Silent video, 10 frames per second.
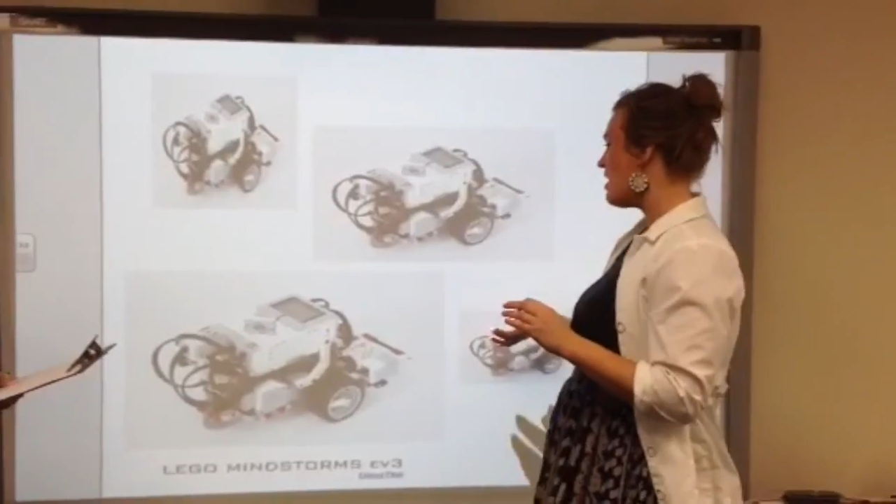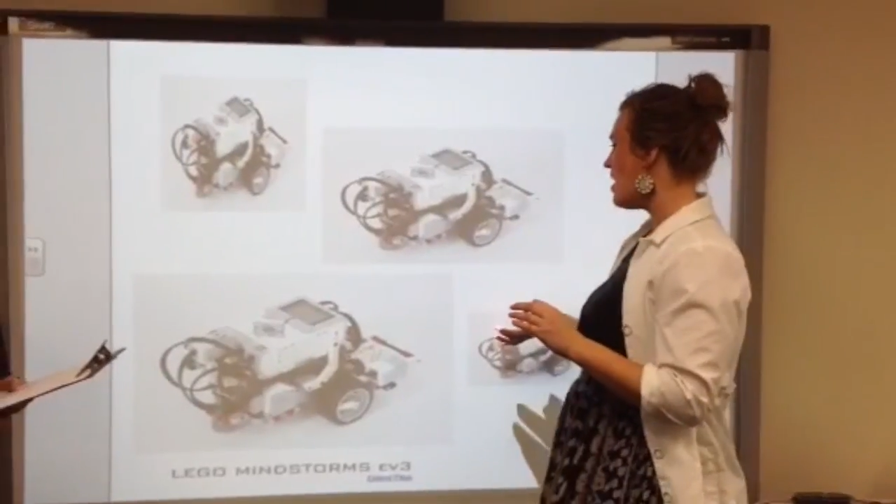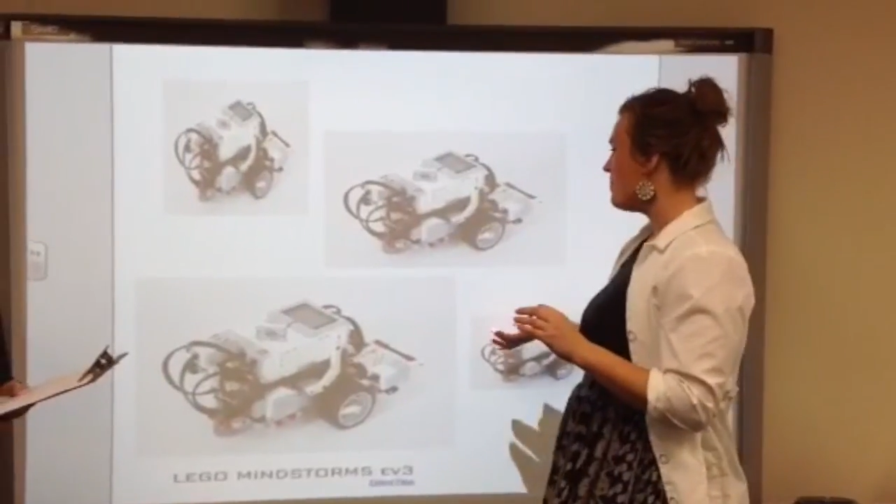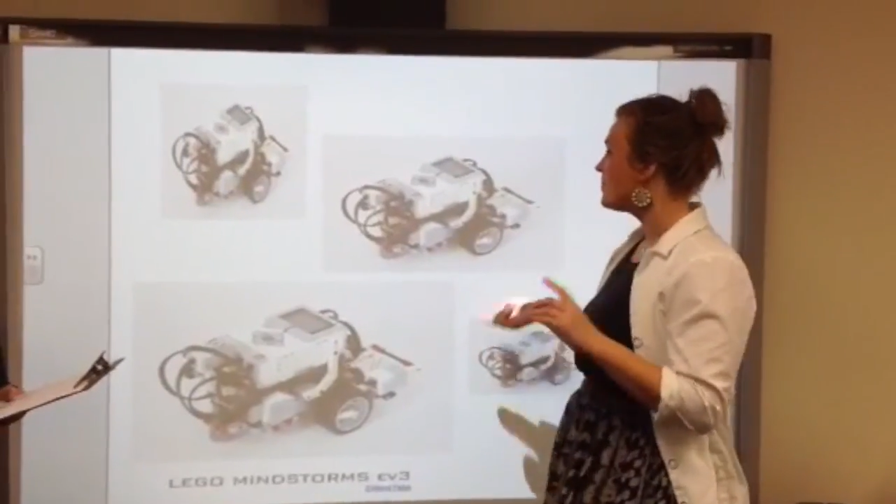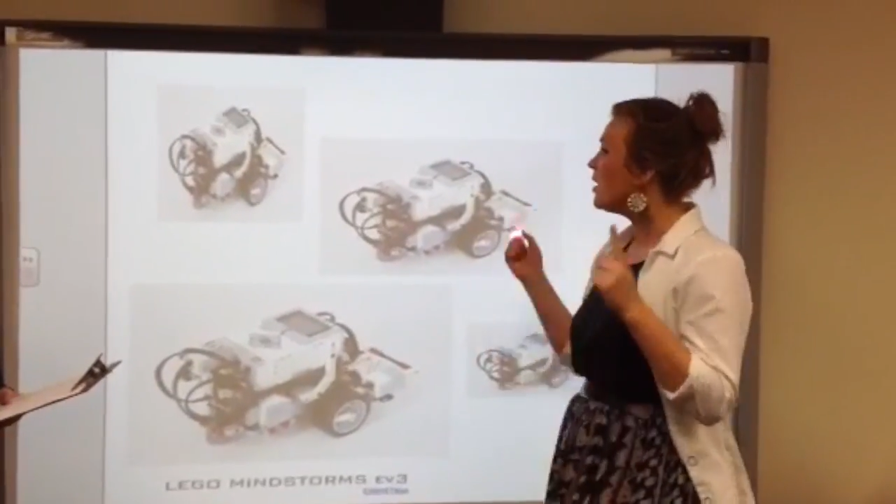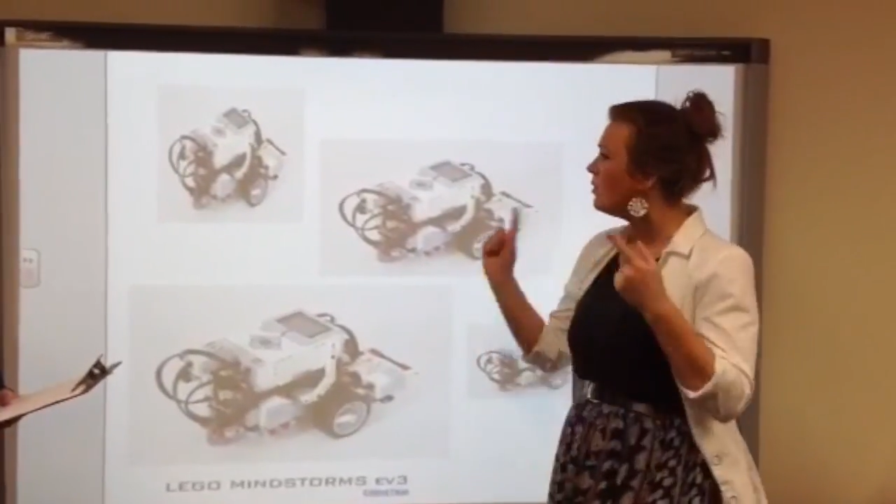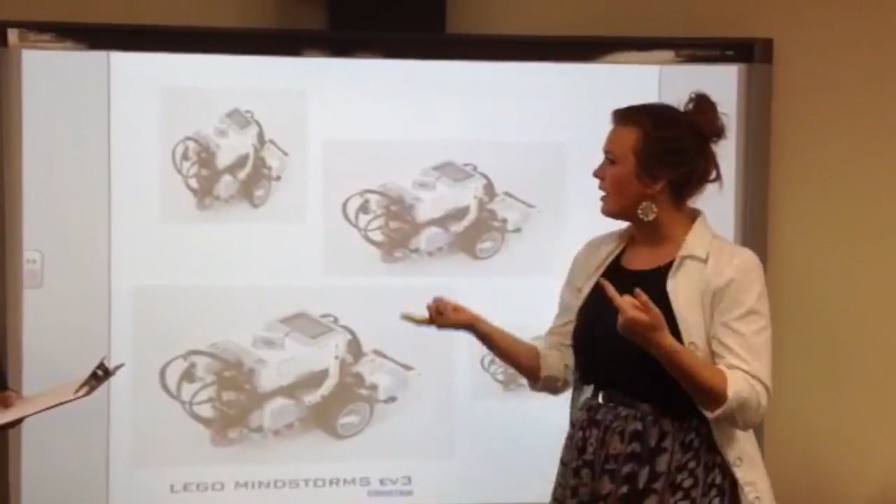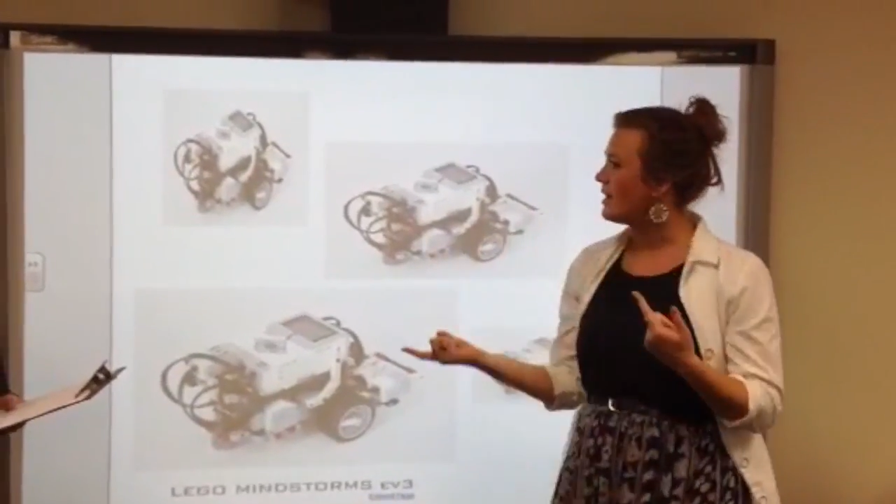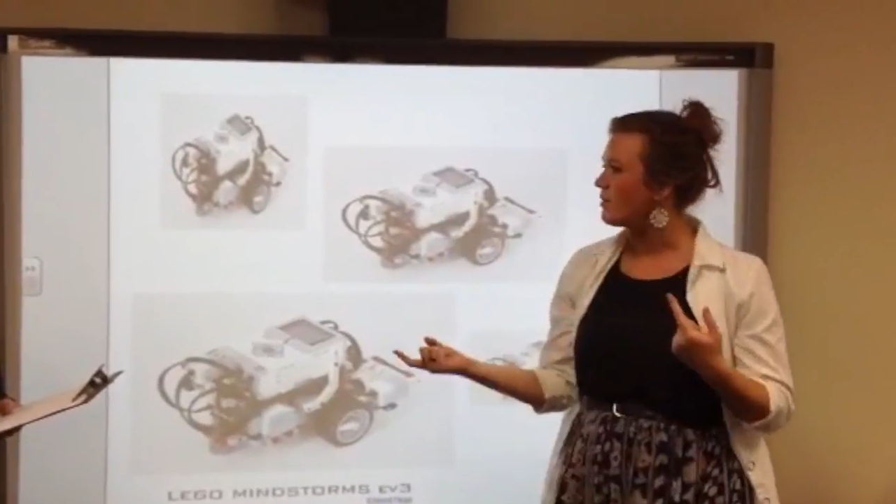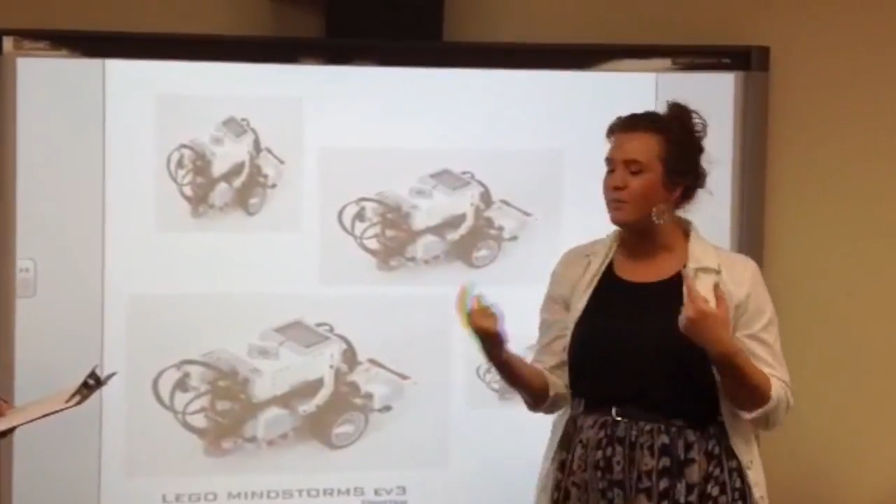Oh,
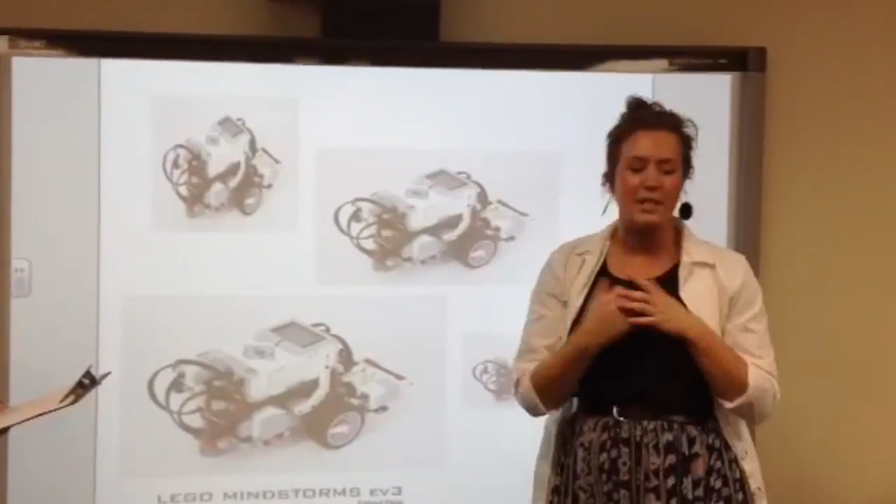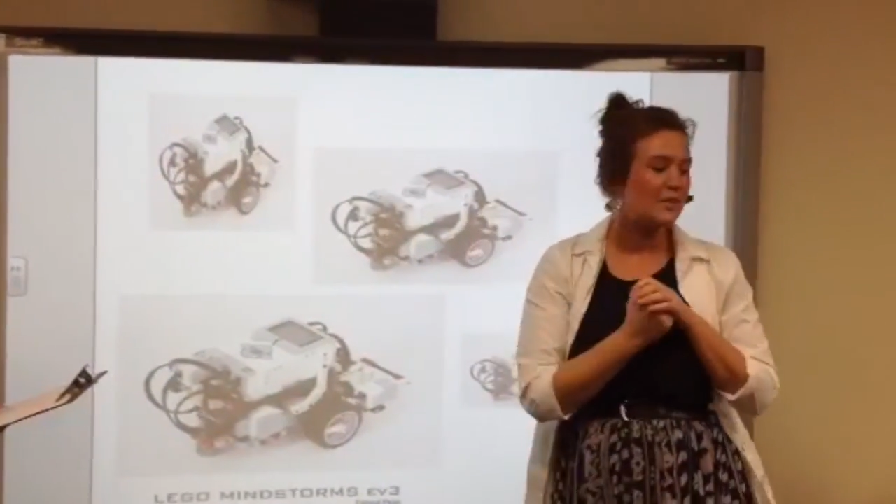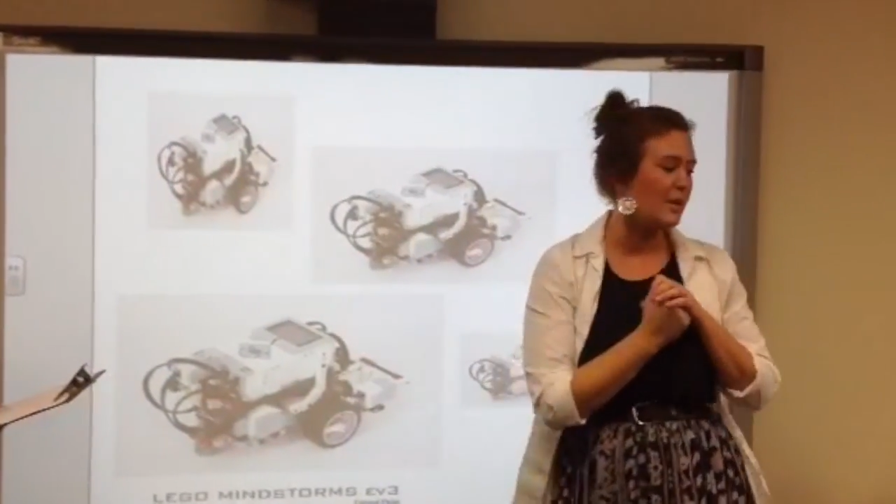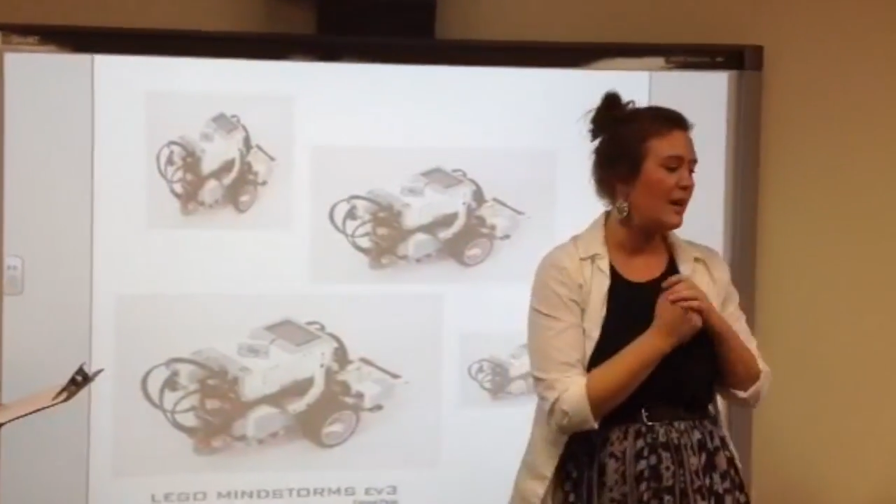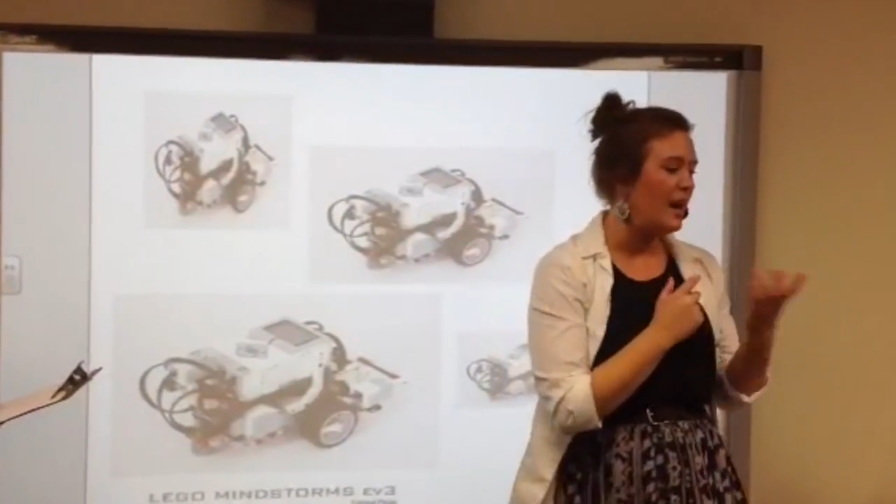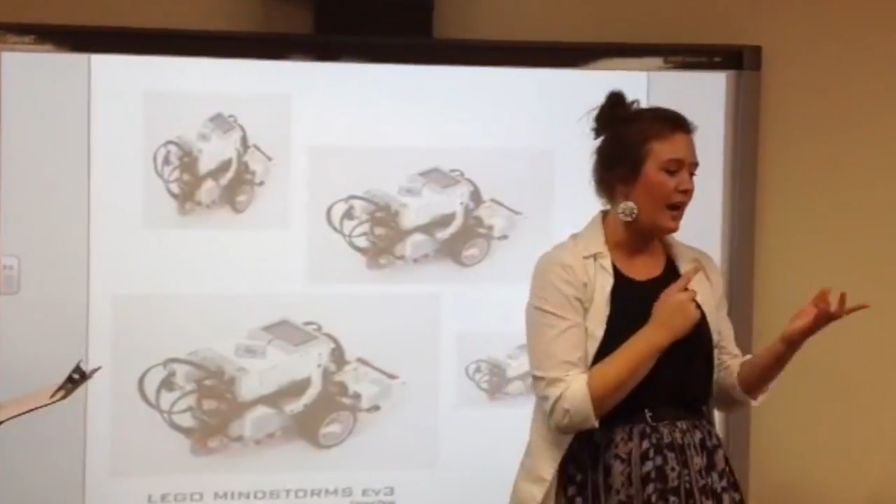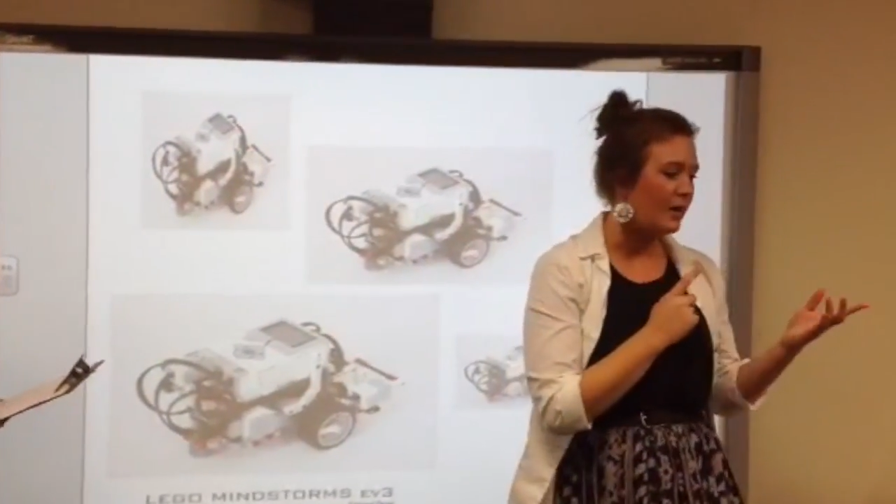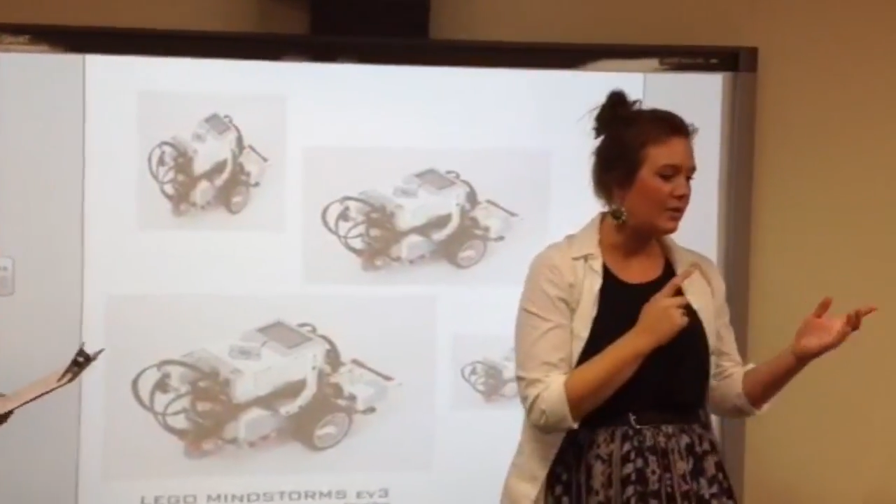and that reminds me, I